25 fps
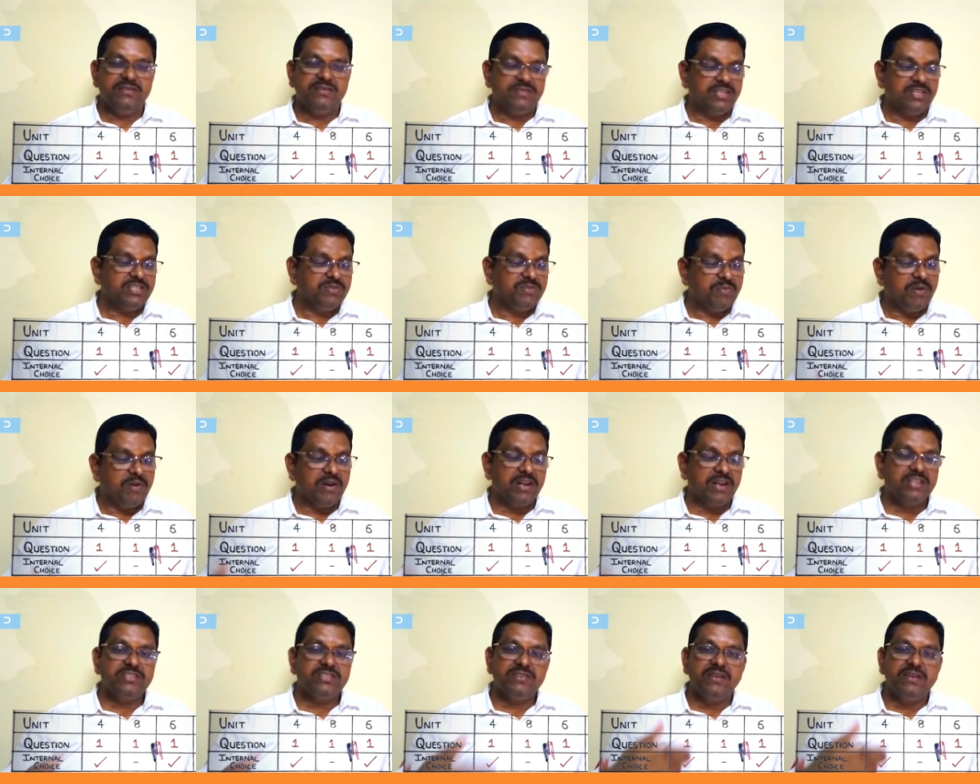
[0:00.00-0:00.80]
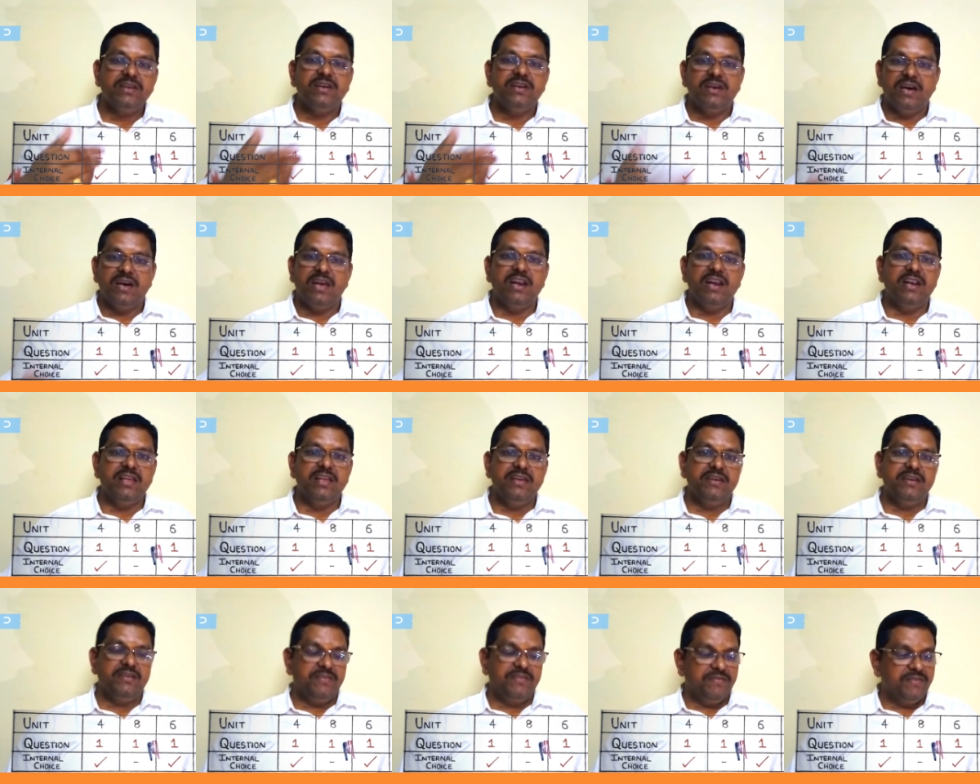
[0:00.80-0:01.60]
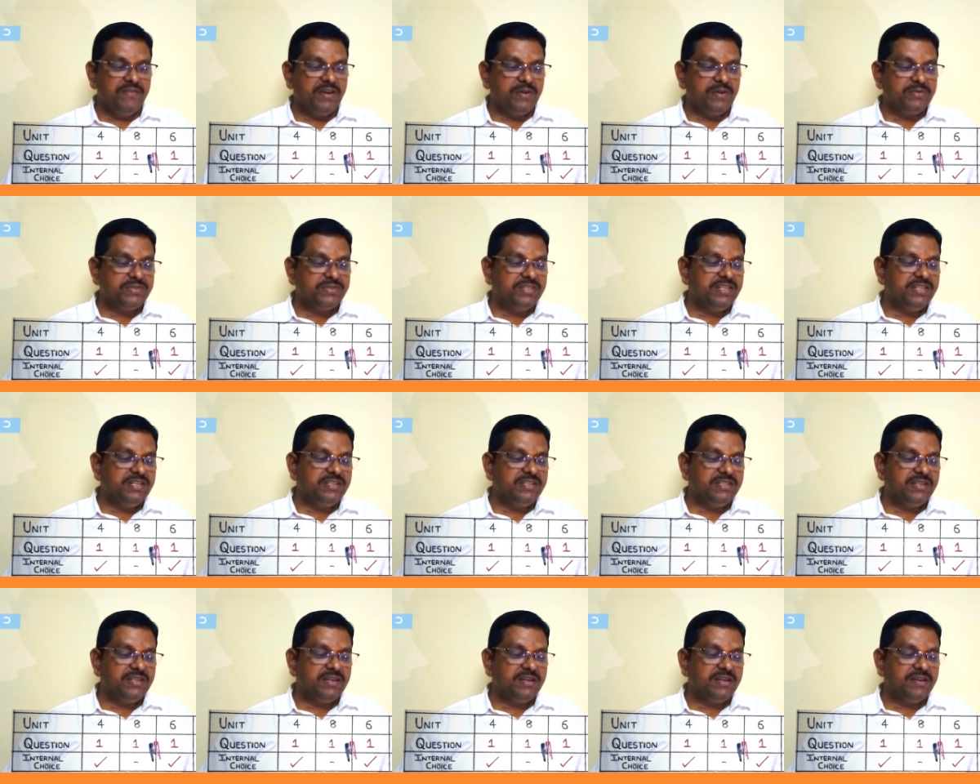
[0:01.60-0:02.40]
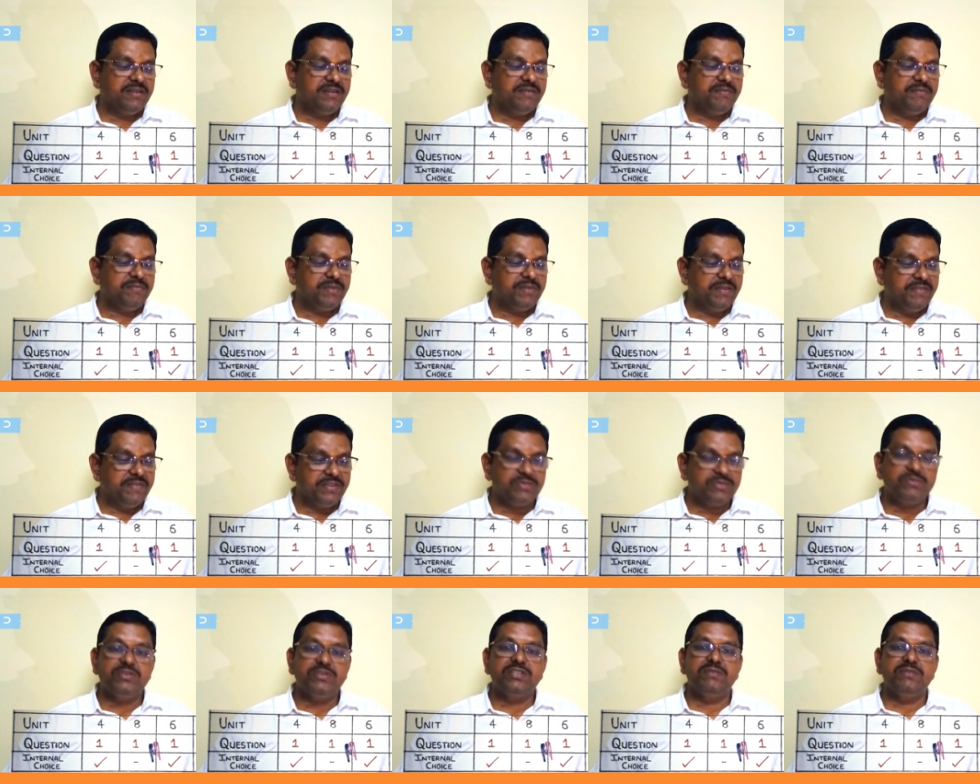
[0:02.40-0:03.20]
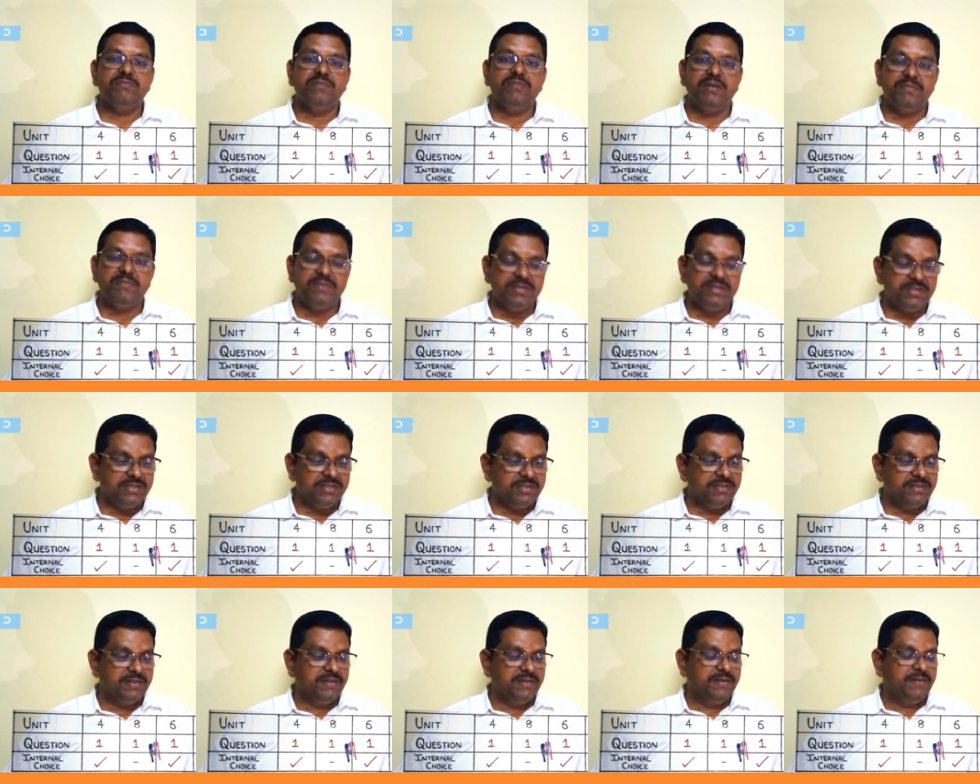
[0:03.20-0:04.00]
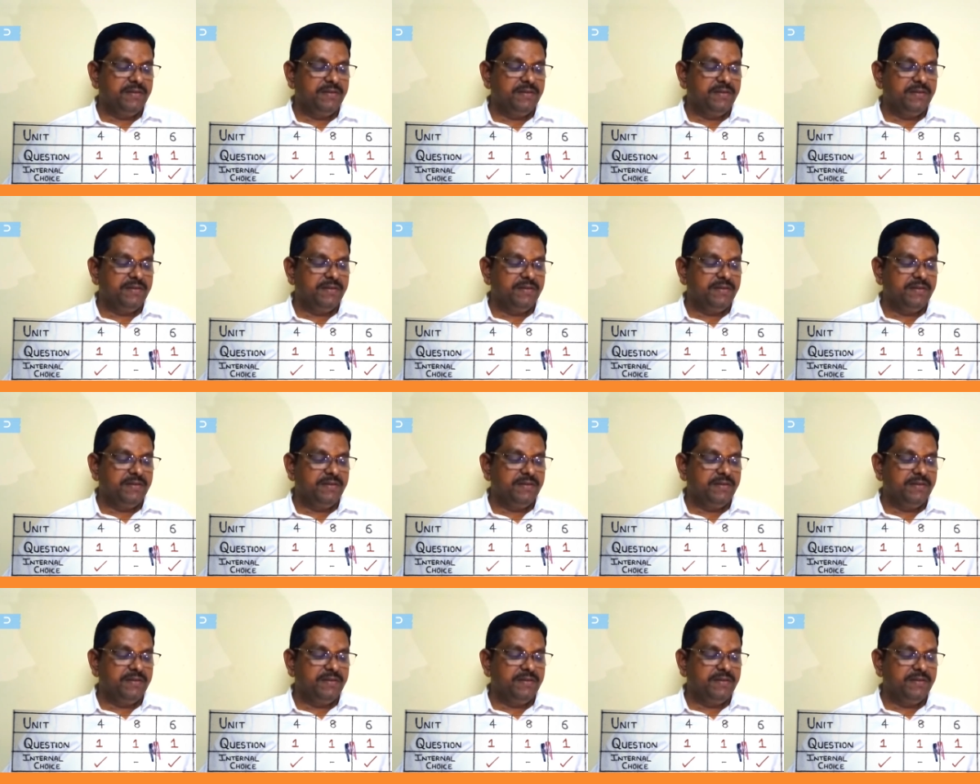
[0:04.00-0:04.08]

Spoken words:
Such models already we have seen in the previous question papers.